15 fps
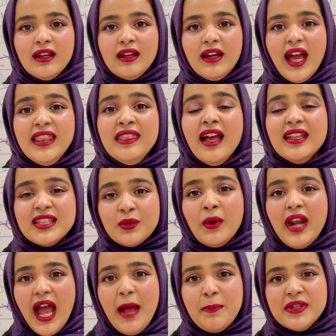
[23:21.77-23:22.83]
And that's what
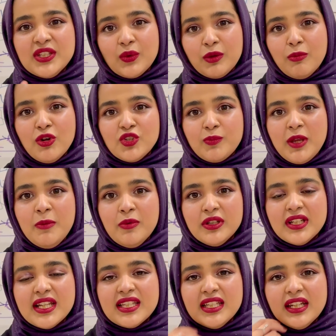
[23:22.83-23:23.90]
happens with most people,
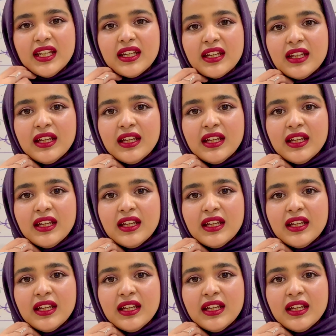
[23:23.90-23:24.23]
doesn't it?